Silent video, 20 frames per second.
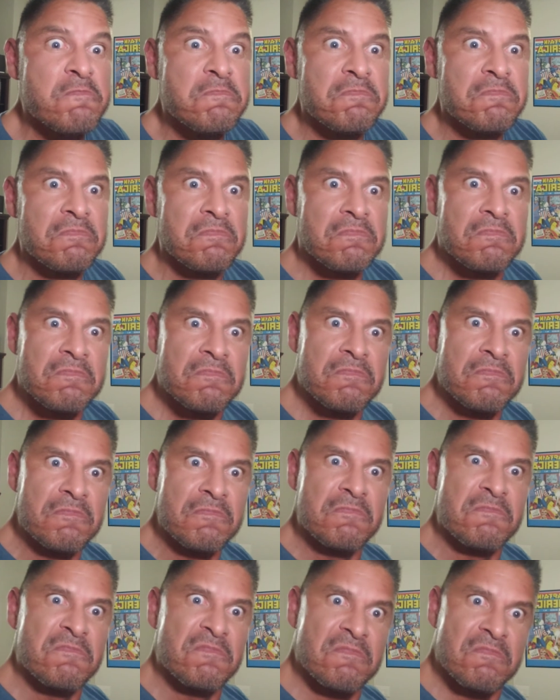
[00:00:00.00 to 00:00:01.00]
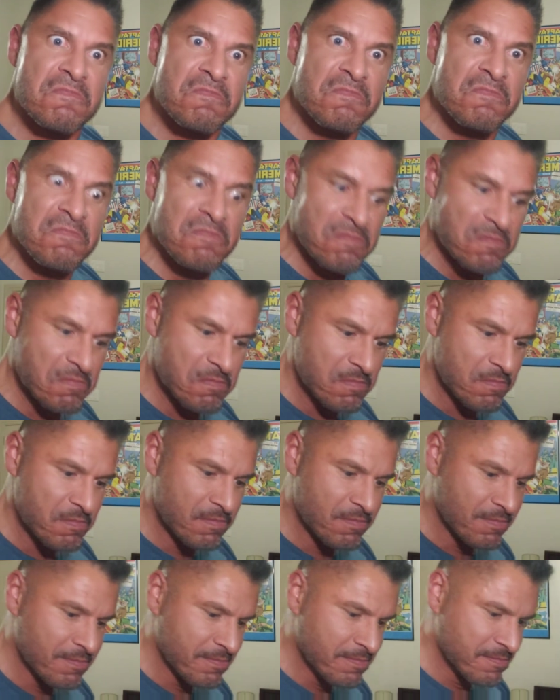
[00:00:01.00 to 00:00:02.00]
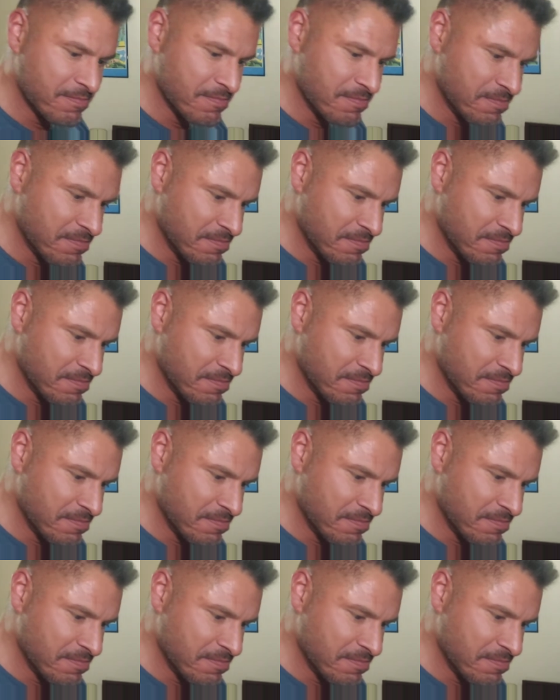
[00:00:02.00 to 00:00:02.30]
(no one is talking)